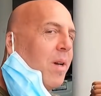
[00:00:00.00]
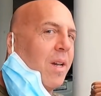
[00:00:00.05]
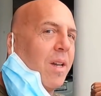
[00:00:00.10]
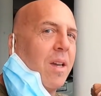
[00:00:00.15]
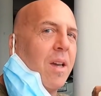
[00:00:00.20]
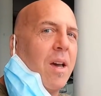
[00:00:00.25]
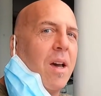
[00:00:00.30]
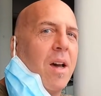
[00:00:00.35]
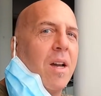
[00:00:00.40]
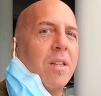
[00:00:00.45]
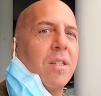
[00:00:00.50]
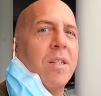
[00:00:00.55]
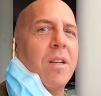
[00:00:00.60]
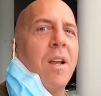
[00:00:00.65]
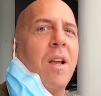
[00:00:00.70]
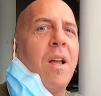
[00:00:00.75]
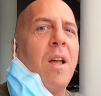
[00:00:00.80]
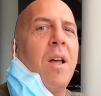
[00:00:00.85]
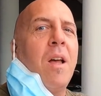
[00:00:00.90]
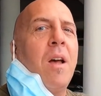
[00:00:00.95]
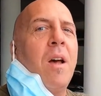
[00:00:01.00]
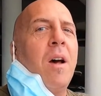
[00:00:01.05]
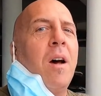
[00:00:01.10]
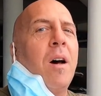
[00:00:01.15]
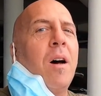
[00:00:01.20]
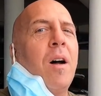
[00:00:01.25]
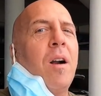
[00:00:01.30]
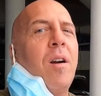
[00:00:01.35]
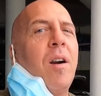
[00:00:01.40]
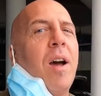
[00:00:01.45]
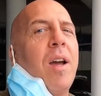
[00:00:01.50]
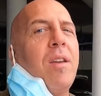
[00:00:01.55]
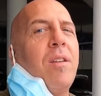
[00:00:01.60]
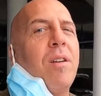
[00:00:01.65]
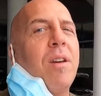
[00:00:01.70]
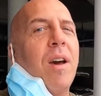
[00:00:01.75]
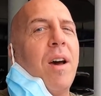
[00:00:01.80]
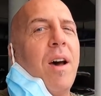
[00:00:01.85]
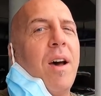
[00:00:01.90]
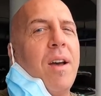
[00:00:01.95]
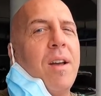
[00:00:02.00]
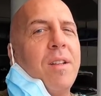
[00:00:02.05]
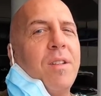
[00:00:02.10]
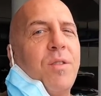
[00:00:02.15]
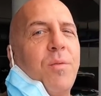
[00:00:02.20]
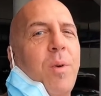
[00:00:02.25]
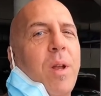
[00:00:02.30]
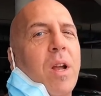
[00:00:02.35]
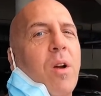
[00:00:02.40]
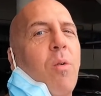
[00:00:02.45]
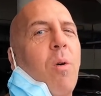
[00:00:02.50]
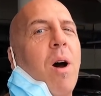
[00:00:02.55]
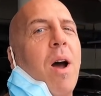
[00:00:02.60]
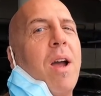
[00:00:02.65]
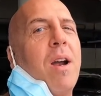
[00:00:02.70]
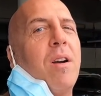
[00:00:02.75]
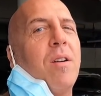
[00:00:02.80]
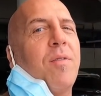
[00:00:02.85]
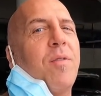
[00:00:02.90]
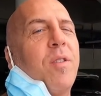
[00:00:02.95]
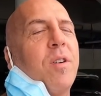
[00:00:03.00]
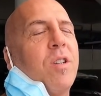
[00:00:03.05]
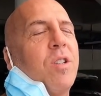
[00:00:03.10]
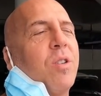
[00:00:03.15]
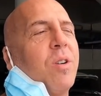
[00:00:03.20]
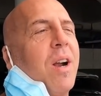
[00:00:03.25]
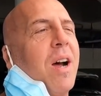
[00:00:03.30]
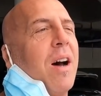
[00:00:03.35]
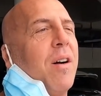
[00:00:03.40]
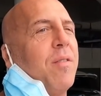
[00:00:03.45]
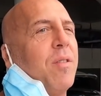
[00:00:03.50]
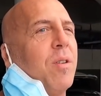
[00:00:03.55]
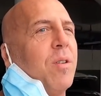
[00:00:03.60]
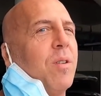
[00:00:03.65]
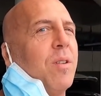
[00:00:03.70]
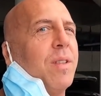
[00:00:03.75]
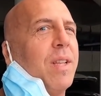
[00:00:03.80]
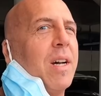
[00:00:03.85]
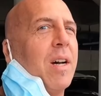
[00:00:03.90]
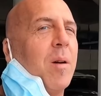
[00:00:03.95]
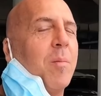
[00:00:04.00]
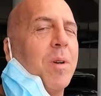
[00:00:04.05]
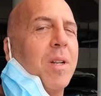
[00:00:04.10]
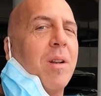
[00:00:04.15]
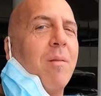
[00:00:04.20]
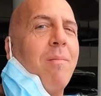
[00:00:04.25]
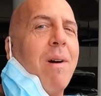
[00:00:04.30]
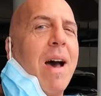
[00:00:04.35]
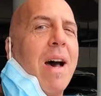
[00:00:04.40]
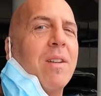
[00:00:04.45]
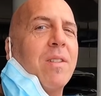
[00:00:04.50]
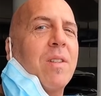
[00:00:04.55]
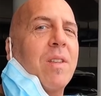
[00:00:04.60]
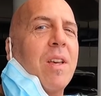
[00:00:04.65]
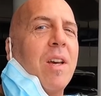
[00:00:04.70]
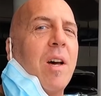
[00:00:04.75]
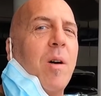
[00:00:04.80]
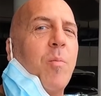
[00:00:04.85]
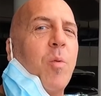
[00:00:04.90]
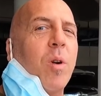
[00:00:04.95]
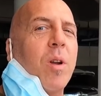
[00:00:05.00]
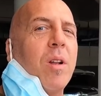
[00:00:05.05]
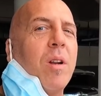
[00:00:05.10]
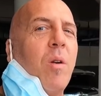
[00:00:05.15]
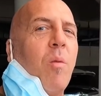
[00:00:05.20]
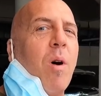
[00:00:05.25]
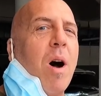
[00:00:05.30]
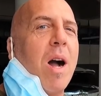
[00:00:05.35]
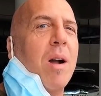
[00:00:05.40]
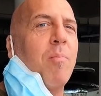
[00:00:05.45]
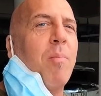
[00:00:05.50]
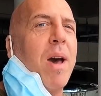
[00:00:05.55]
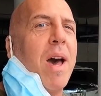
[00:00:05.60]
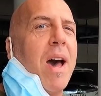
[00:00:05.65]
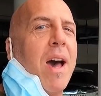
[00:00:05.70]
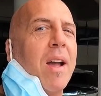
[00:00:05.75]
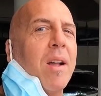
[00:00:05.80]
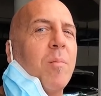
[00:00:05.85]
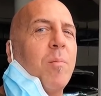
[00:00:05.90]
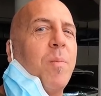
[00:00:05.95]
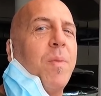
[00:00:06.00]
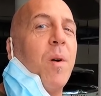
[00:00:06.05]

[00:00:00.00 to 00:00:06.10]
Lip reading: my gosh. All right, you guys, required for travel. Now I'm gonna mask up, we're gonna walk back.